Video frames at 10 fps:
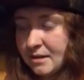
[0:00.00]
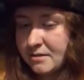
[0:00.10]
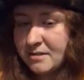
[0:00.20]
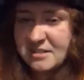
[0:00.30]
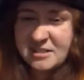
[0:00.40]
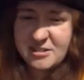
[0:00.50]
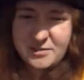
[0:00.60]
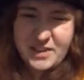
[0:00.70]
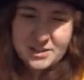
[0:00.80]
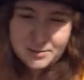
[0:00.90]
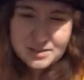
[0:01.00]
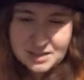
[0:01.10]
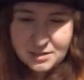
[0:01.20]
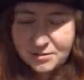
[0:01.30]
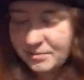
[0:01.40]
I thought Cinder's face was
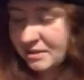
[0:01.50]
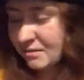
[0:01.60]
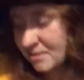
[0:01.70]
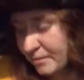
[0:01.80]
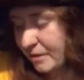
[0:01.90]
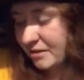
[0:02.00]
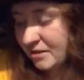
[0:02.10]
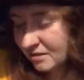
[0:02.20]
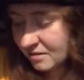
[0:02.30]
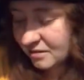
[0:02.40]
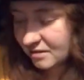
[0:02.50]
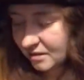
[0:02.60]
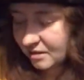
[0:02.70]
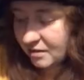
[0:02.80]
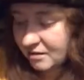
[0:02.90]
cute, but that was about it.
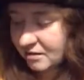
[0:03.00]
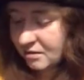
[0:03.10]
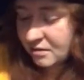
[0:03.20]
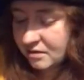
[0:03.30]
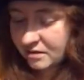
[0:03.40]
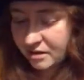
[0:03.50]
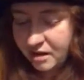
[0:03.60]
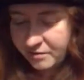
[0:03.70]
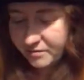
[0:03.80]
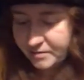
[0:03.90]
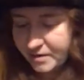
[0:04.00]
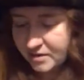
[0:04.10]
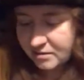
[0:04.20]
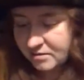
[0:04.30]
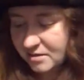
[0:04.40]
I didn't care for the
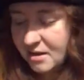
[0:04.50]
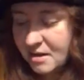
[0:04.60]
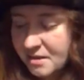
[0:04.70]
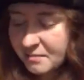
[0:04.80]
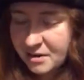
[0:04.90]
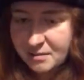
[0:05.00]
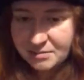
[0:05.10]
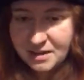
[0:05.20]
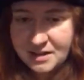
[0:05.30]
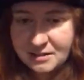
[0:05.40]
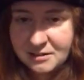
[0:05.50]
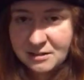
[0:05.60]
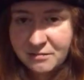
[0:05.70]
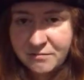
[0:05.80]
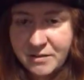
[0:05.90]
models, but I played it in
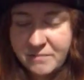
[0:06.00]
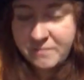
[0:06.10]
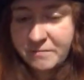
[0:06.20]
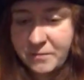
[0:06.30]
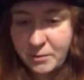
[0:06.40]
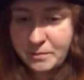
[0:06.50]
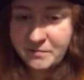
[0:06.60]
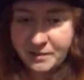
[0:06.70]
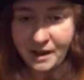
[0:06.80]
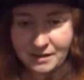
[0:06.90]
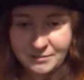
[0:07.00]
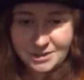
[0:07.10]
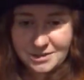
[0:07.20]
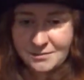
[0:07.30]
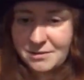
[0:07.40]
the freeform flight,
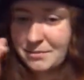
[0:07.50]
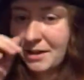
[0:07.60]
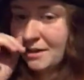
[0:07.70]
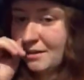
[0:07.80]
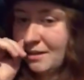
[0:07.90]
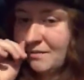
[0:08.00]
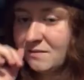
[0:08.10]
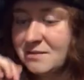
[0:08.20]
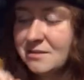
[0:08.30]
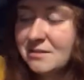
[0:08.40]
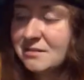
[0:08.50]
which everybody loves.